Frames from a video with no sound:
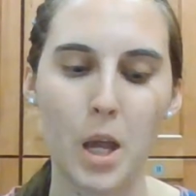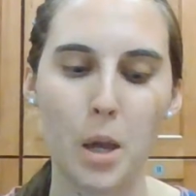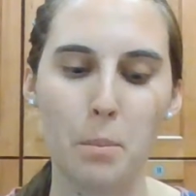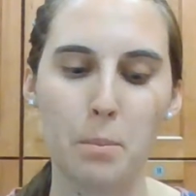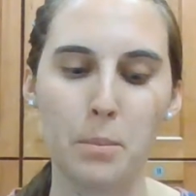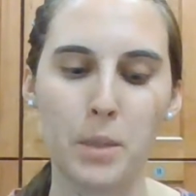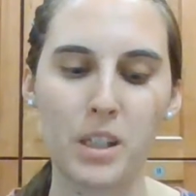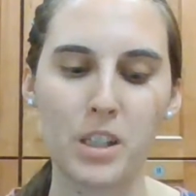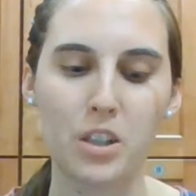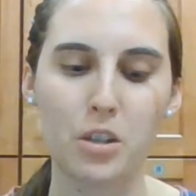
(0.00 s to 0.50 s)

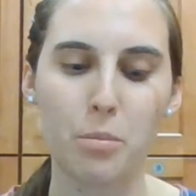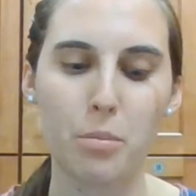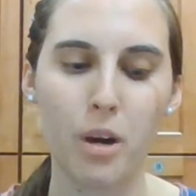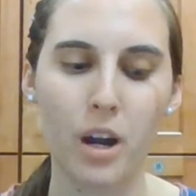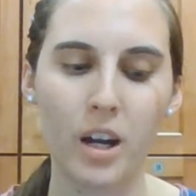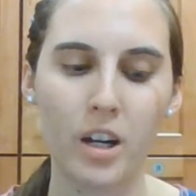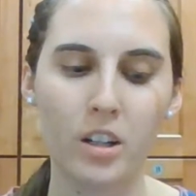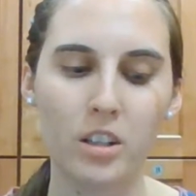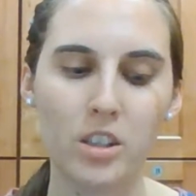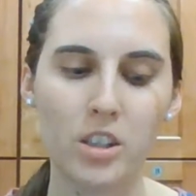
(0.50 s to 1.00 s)
Mr.
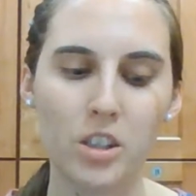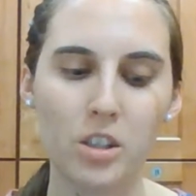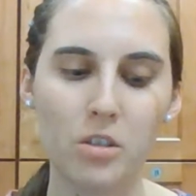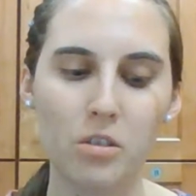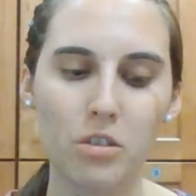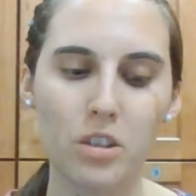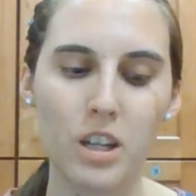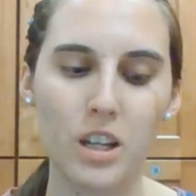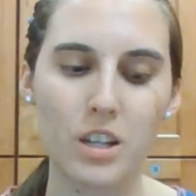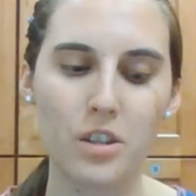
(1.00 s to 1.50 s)
Pryor
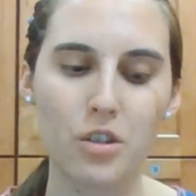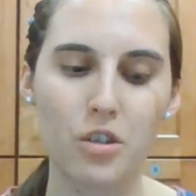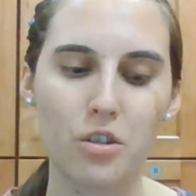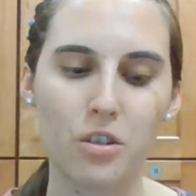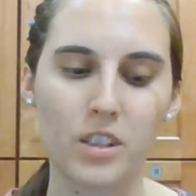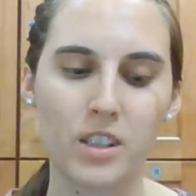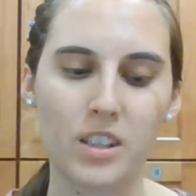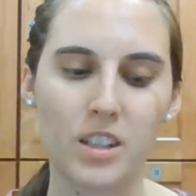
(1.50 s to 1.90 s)
sued the insurance